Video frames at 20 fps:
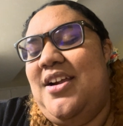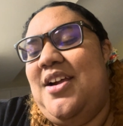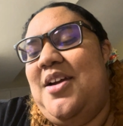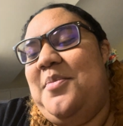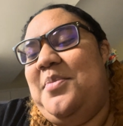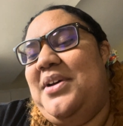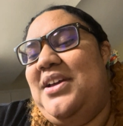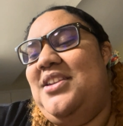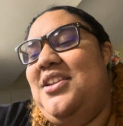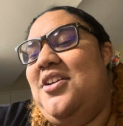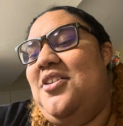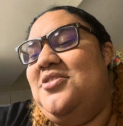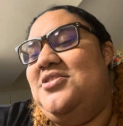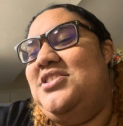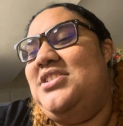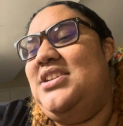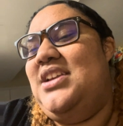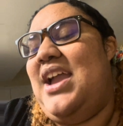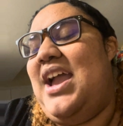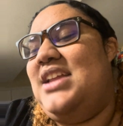But no,
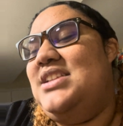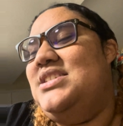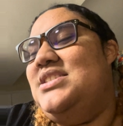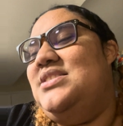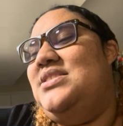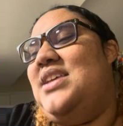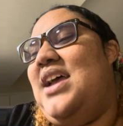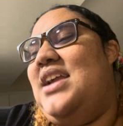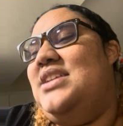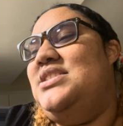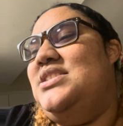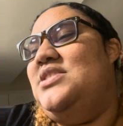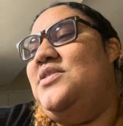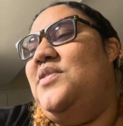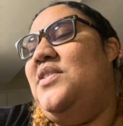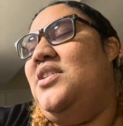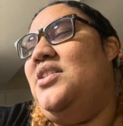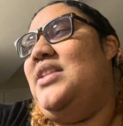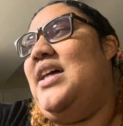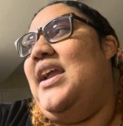I just
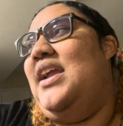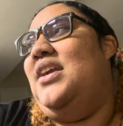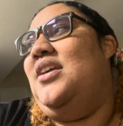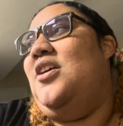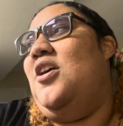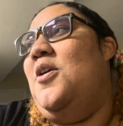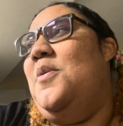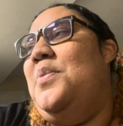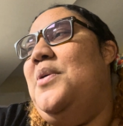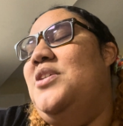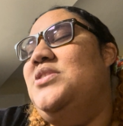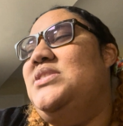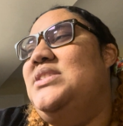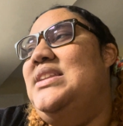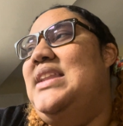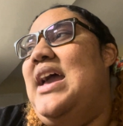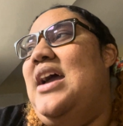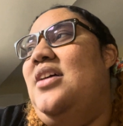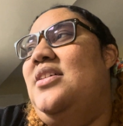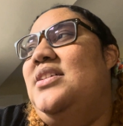feel like her
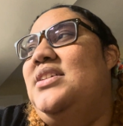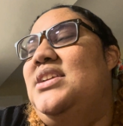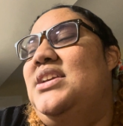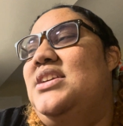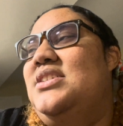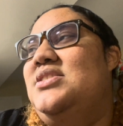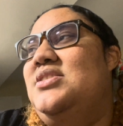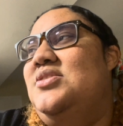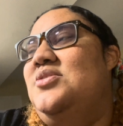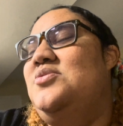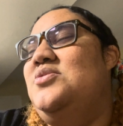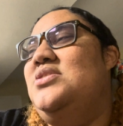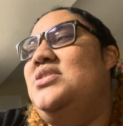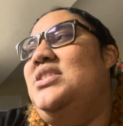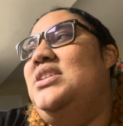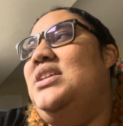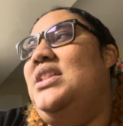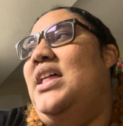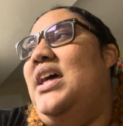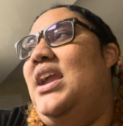personality is
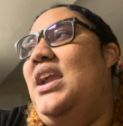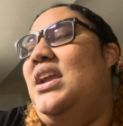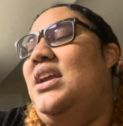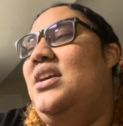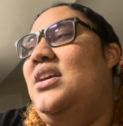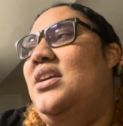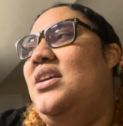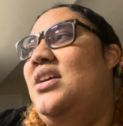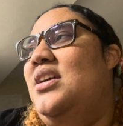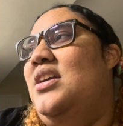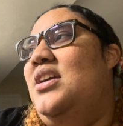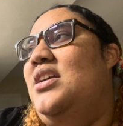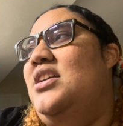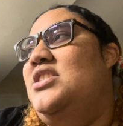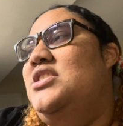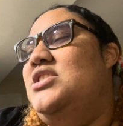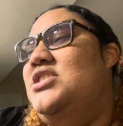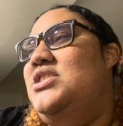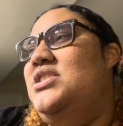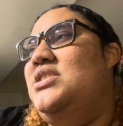usually like,
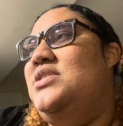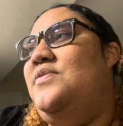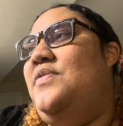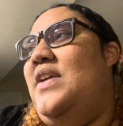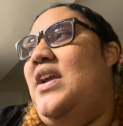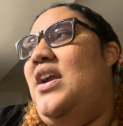she's